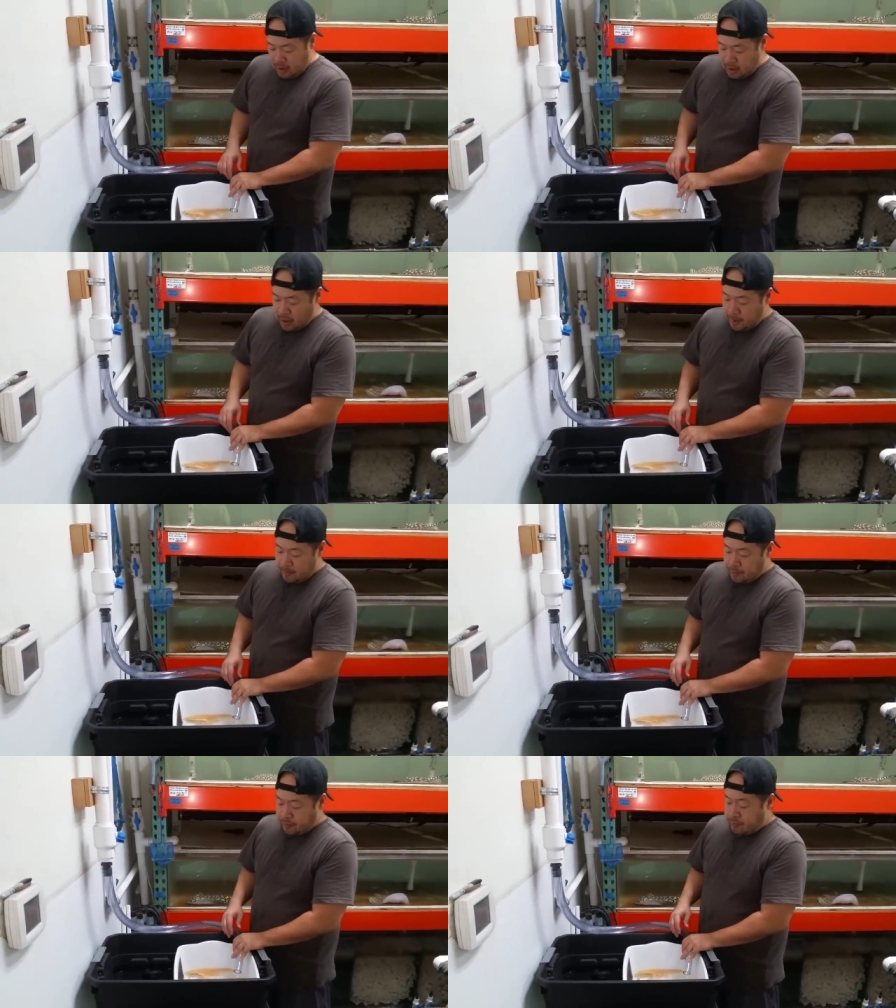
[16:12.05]

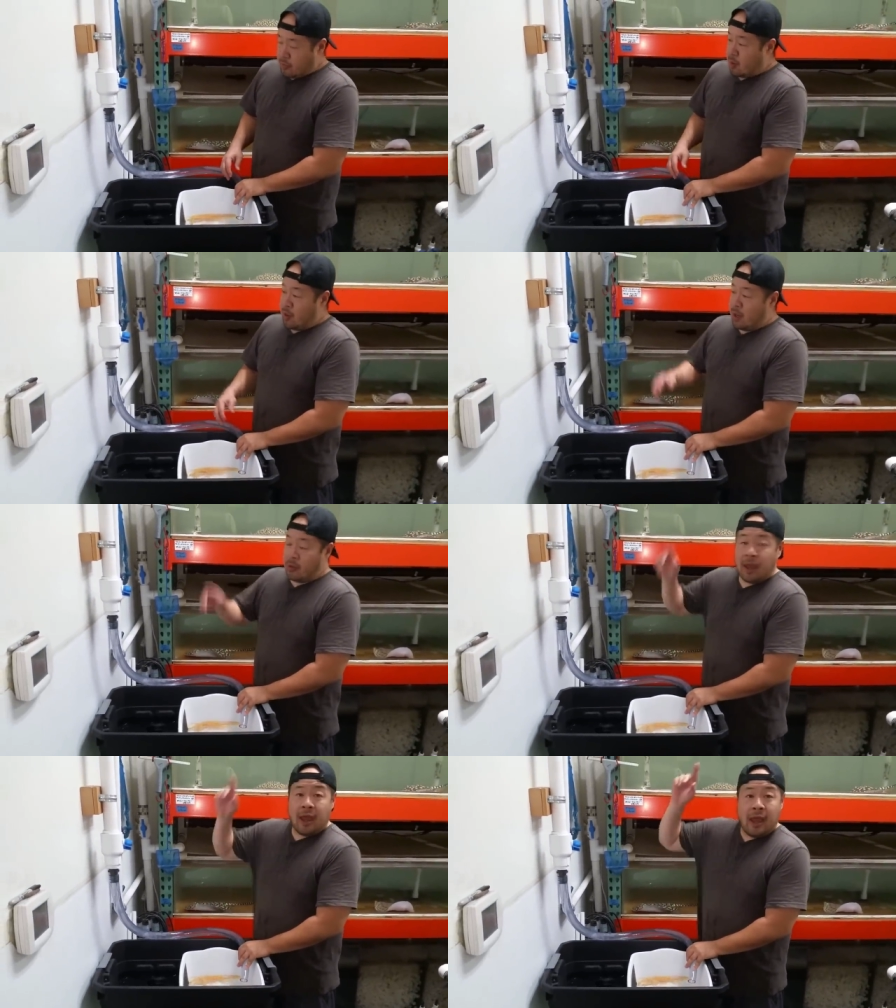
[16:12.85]
Um, but
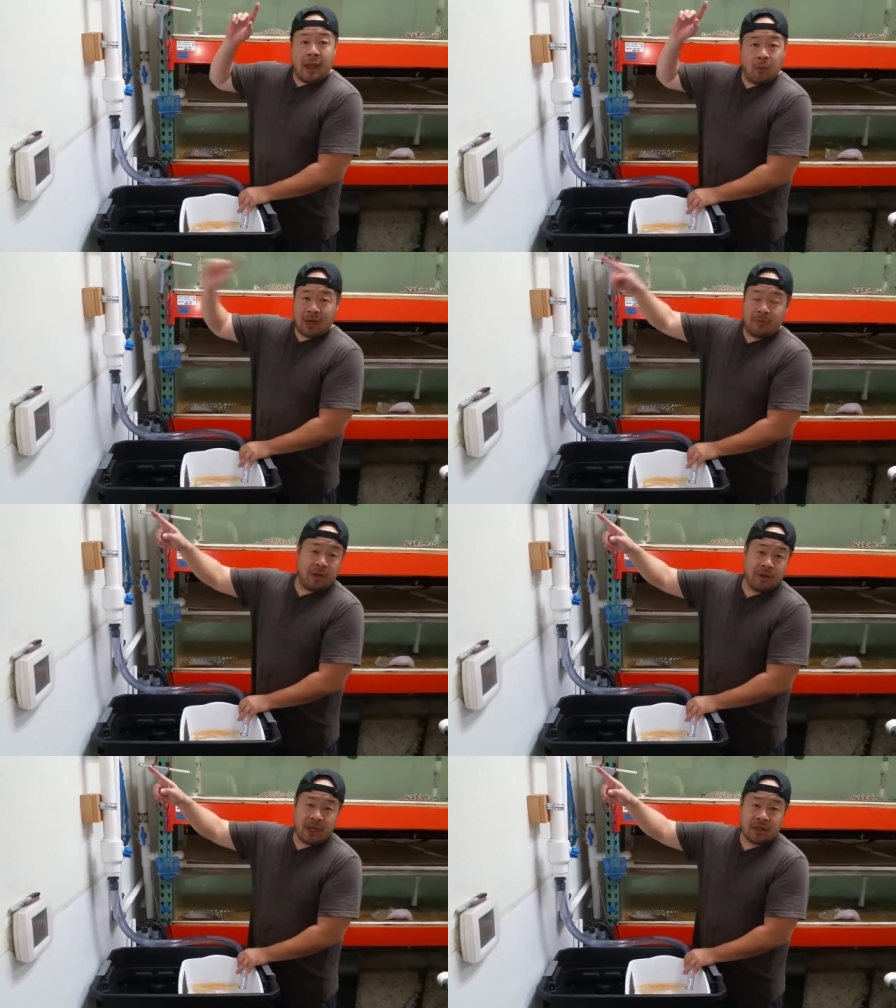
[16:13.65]
when I
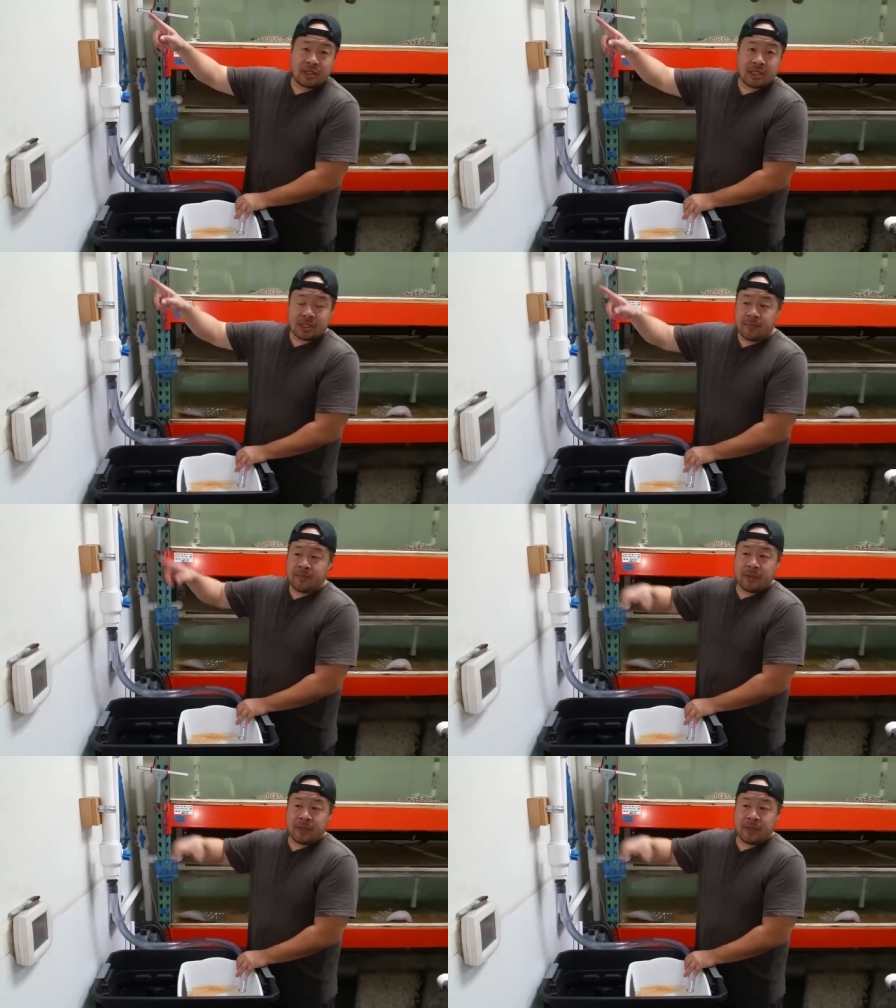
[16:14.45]
build the other system,